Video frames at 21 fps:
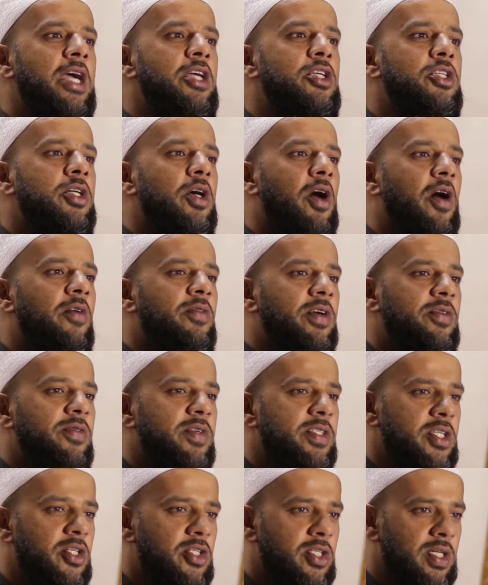nature of the
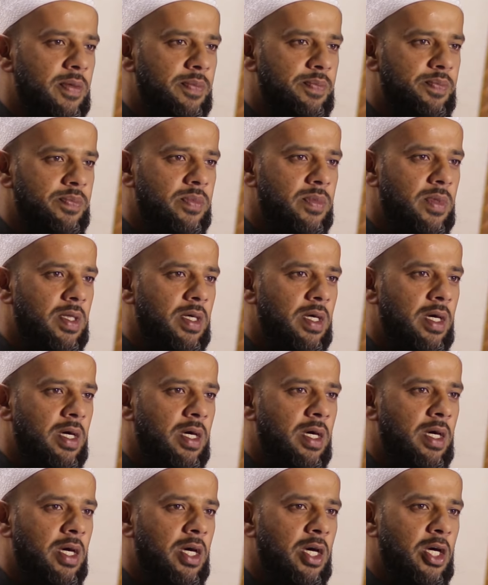physician.
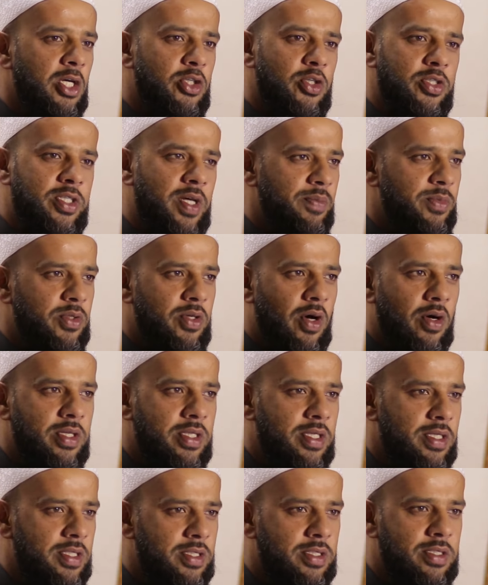So some
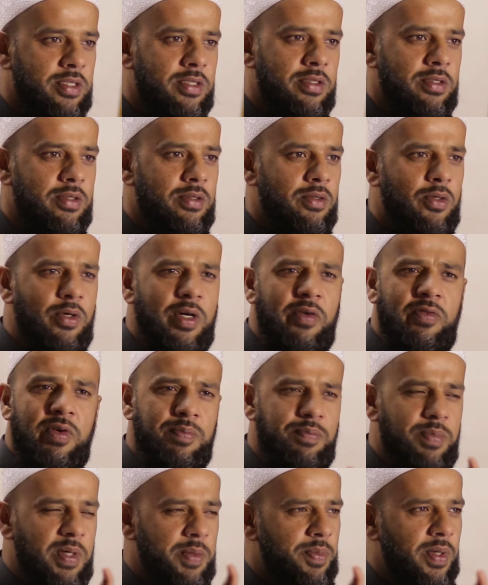doctors or even
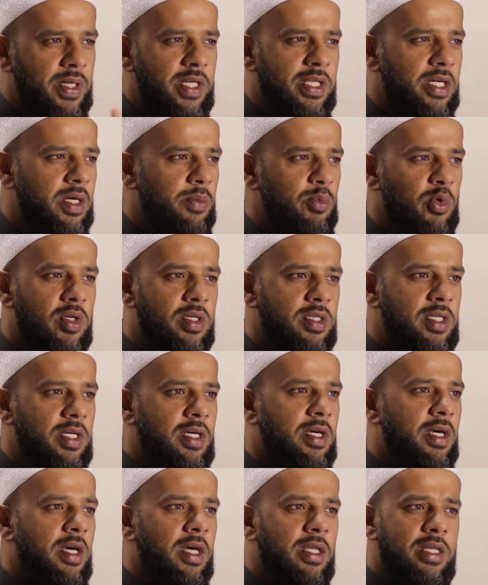people in the
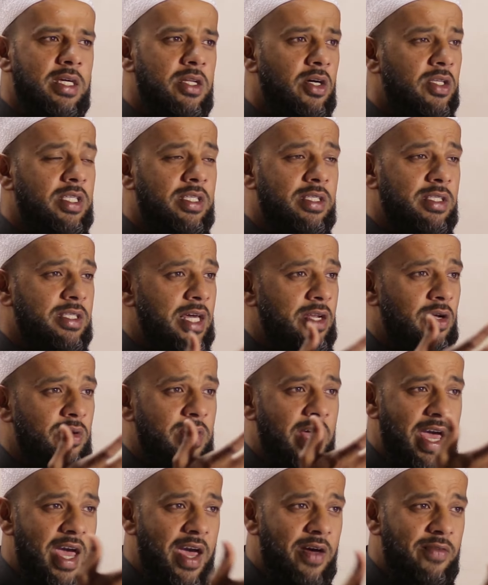community, they not, they
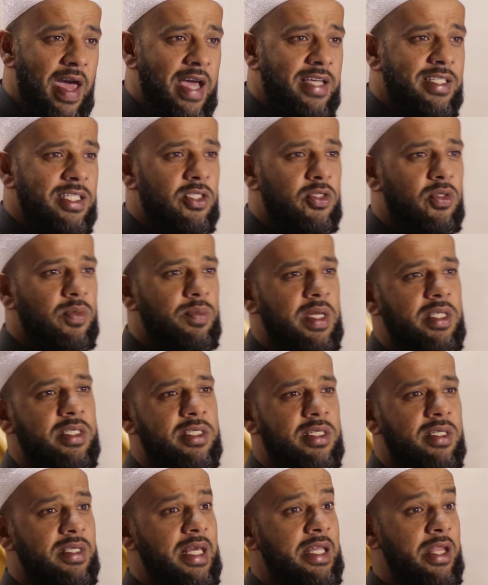don't have access to
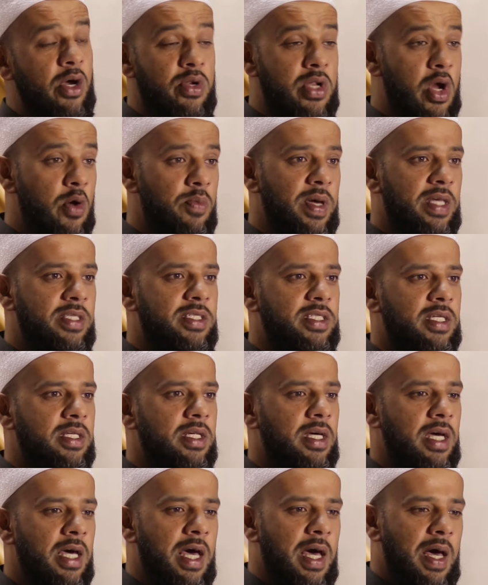medicine, they don't know medicine,
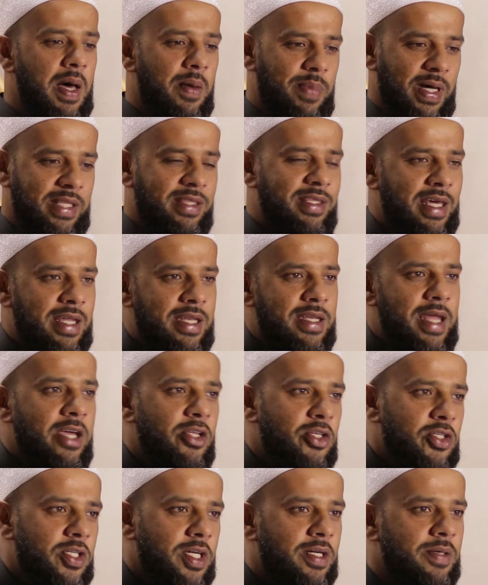but their
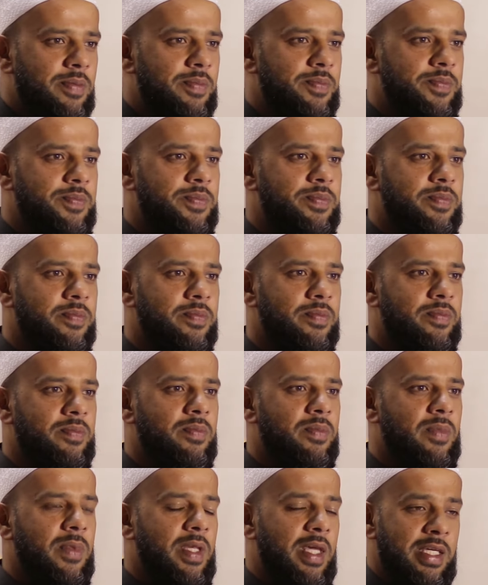nature
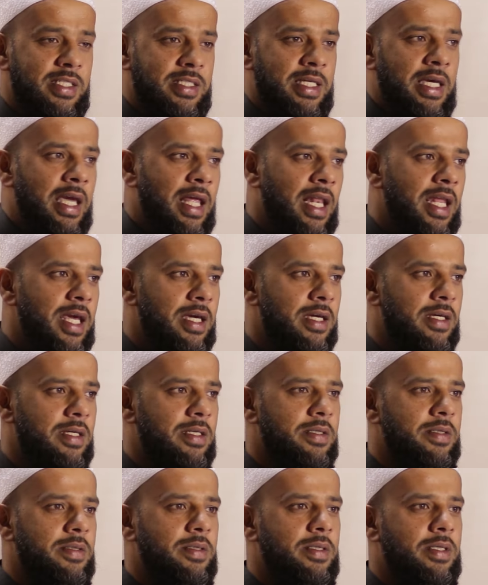is healing.
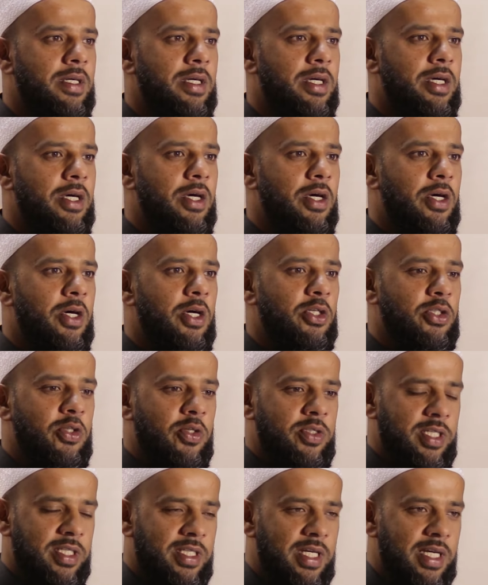So
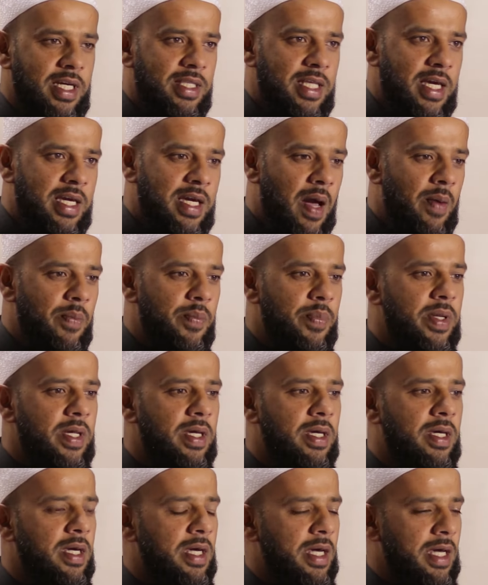sitting in their
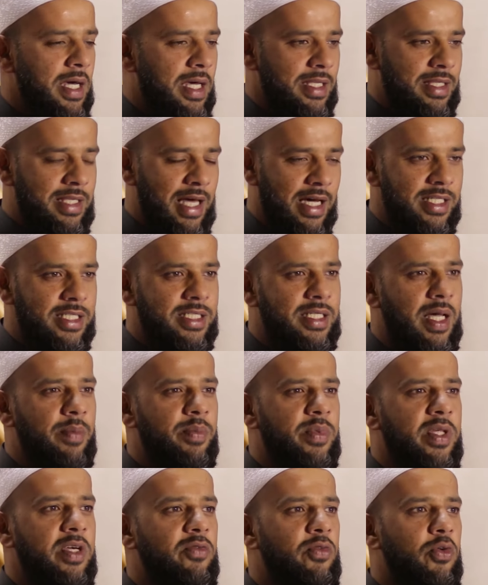company does
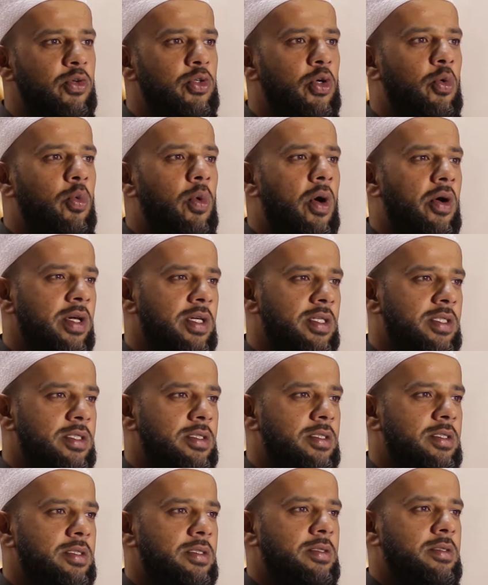something for your
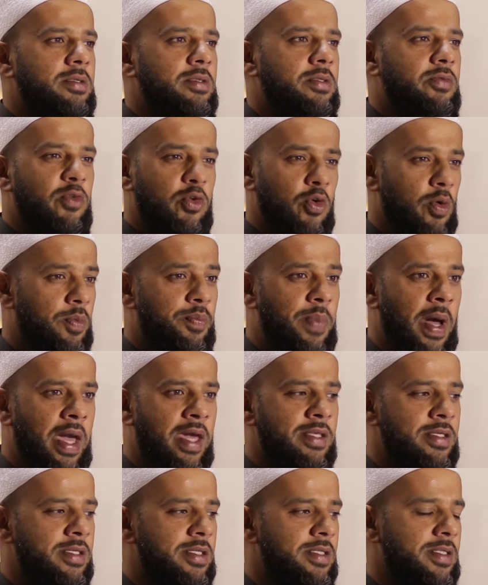worries, for your
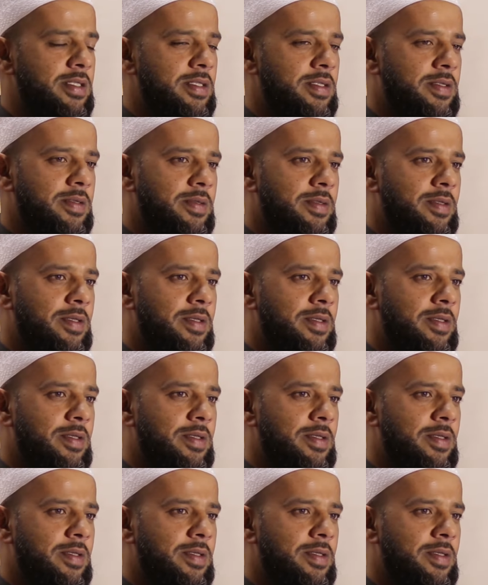pains.